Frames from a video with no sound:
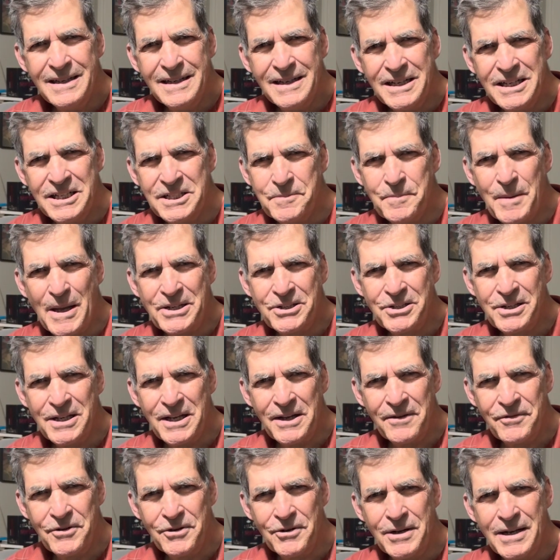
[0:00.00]
especially
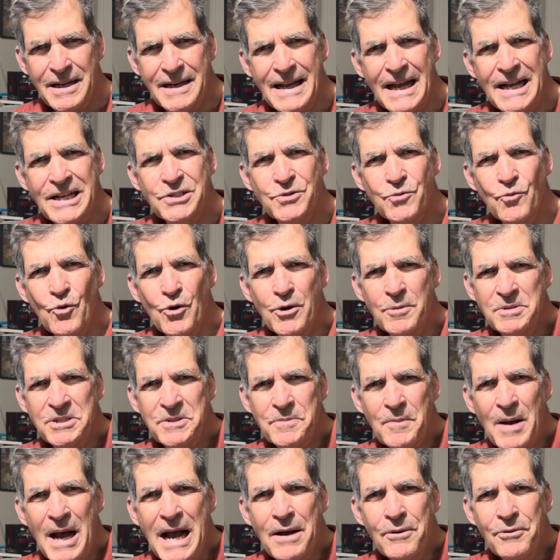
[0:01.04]
if you're in a nice warm
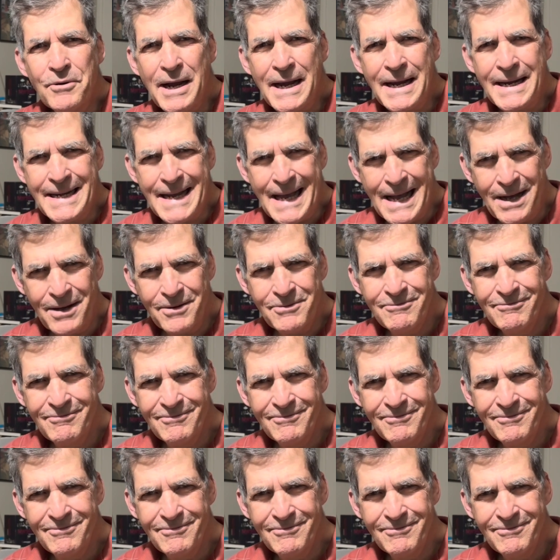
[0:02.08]
spot right now.